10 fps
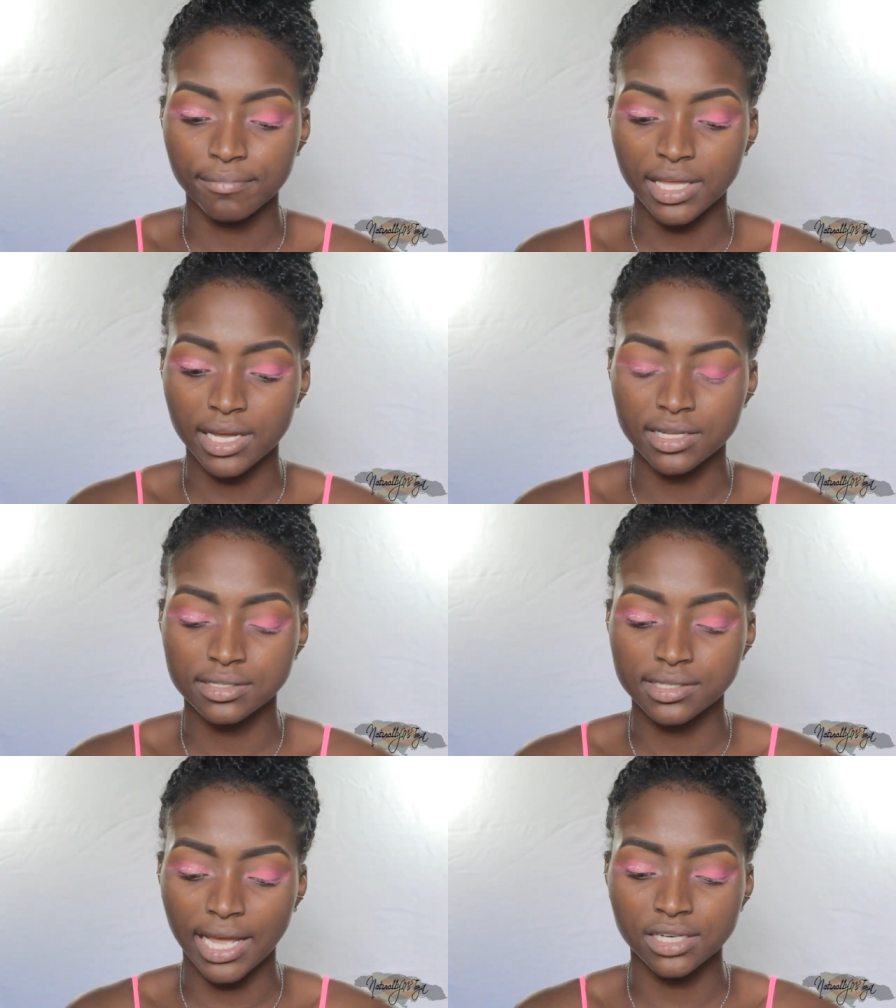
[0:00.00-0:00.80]

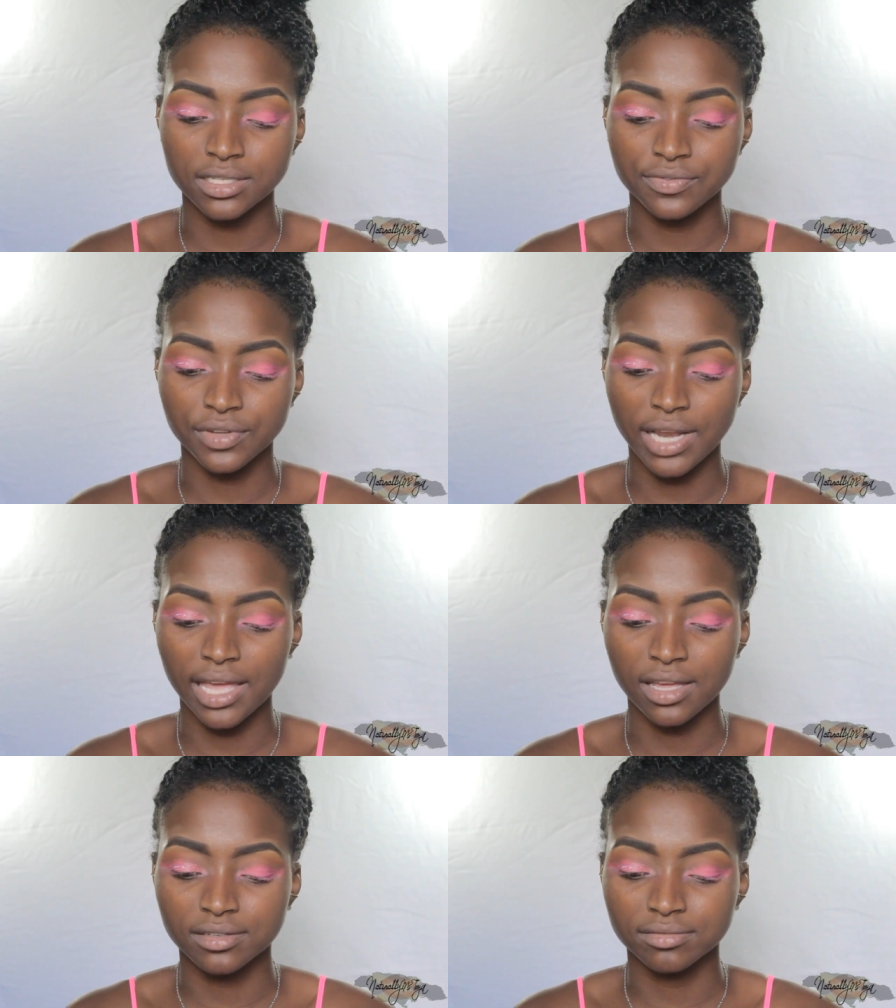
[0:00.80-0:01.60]
because I just feel
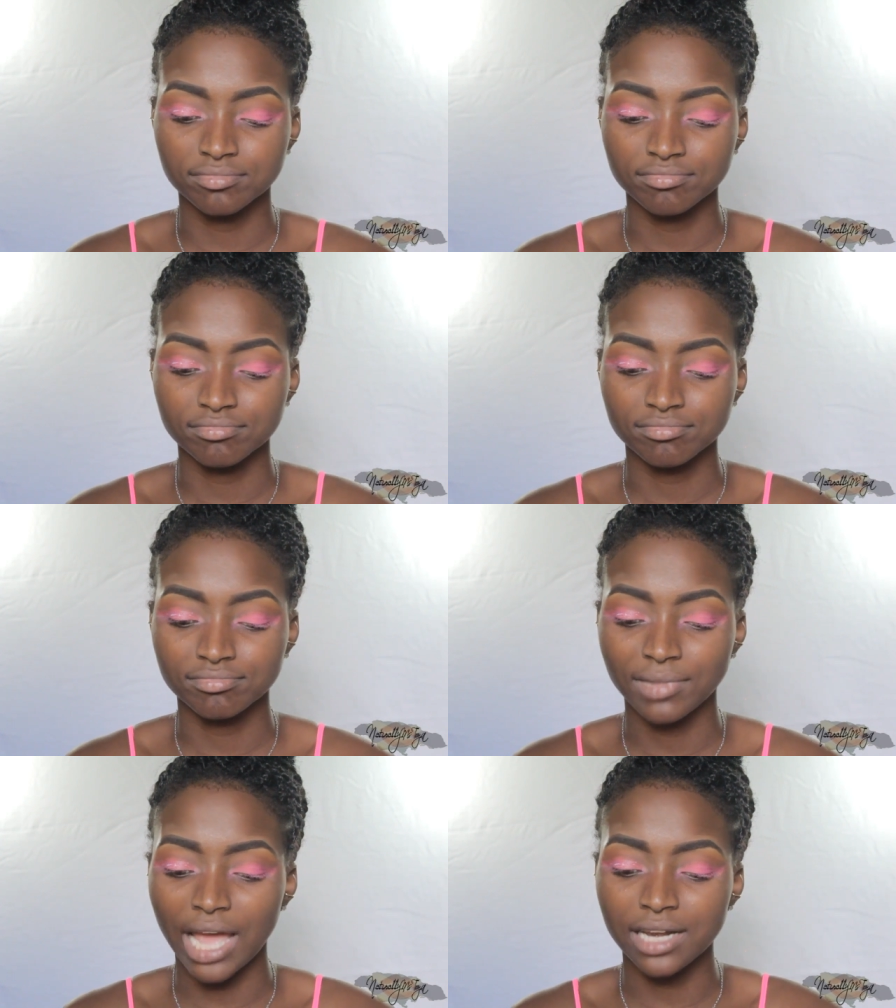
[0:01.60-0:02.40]
like
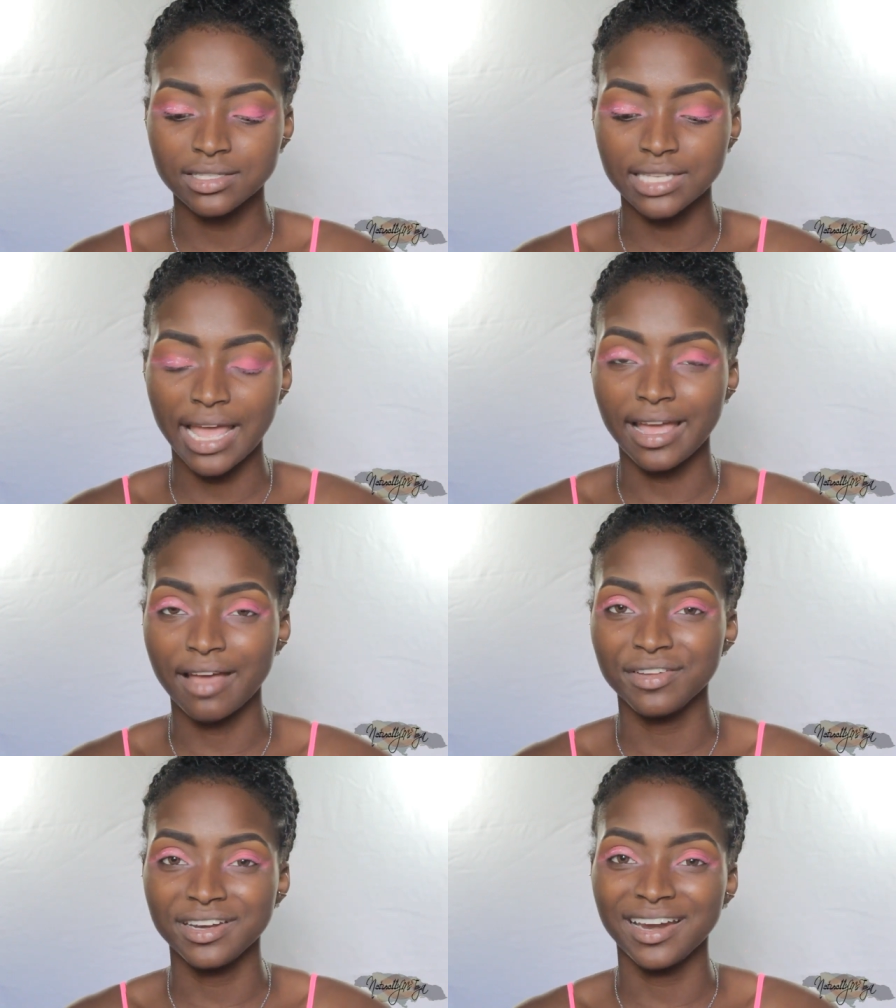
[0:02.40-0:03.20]
I just like
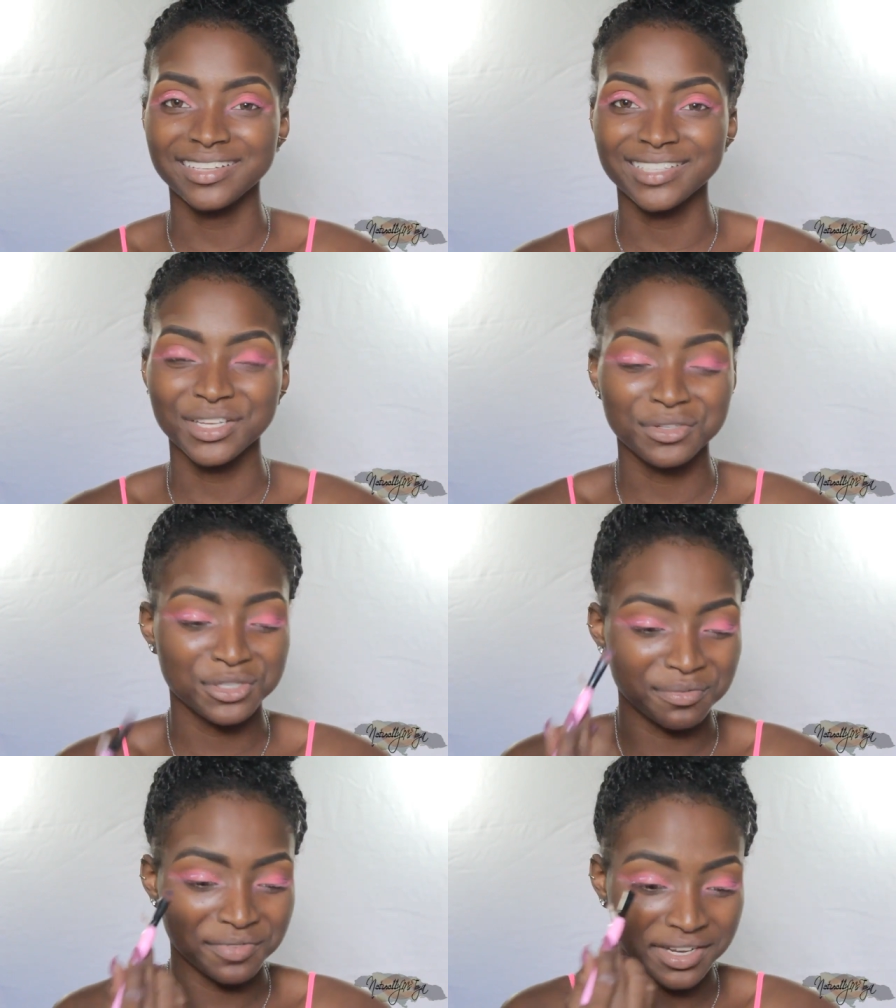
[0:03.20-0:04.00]
having a lot of
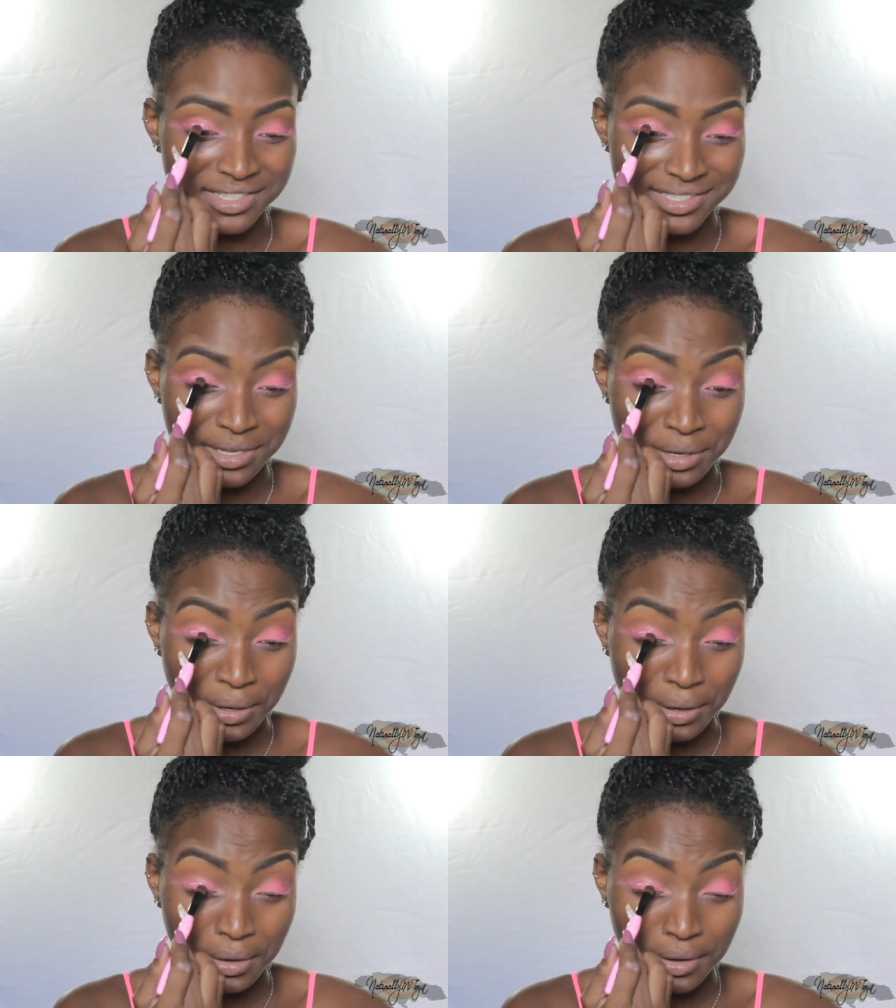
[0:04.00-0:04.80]
YouTube friends.
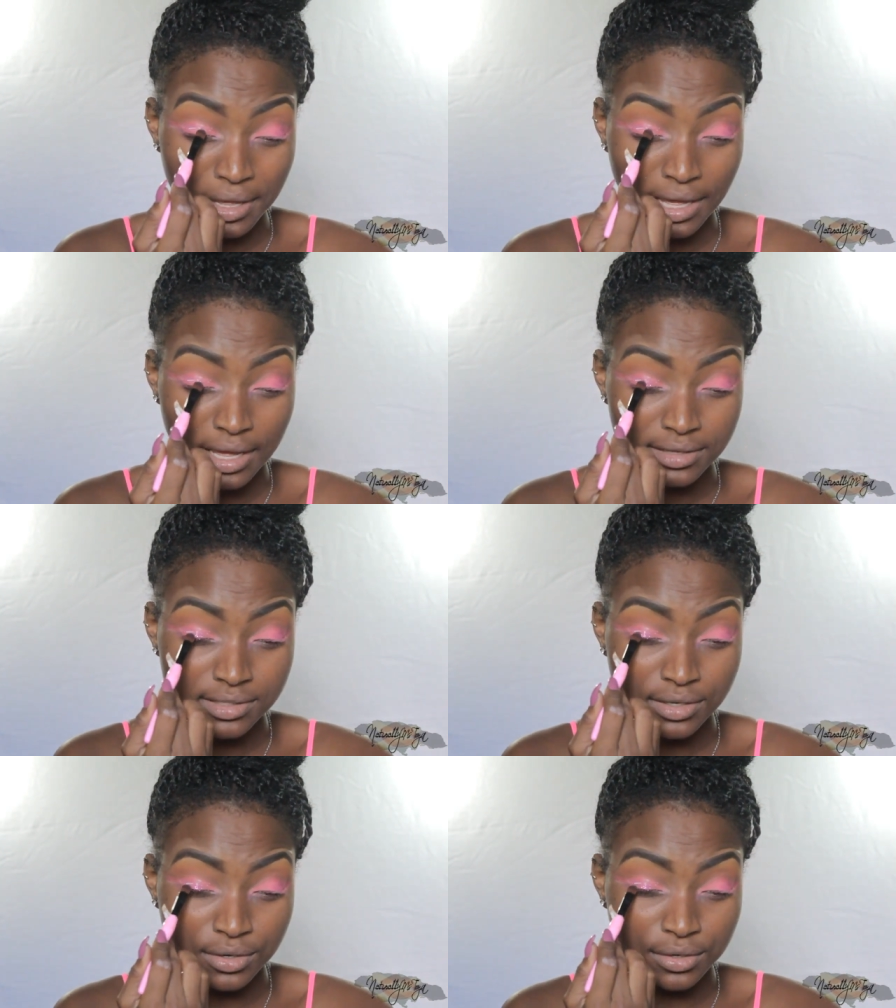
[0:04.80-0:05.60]
Okay,
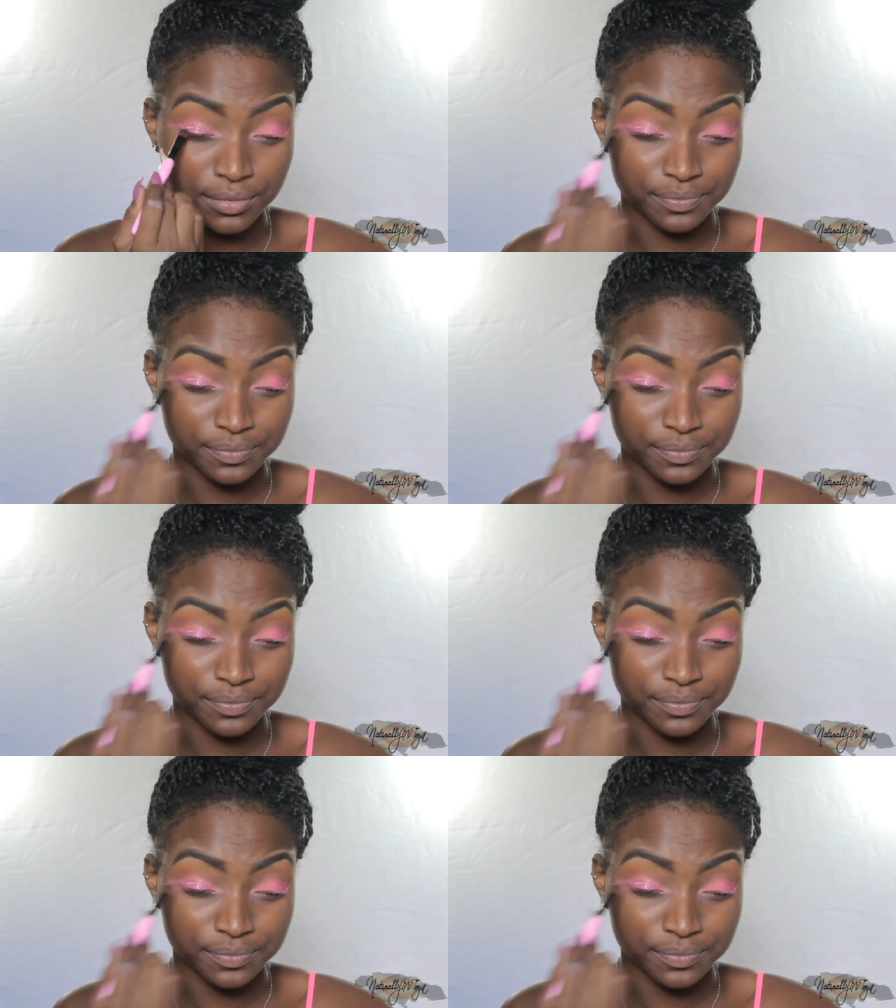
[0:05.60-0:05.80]
so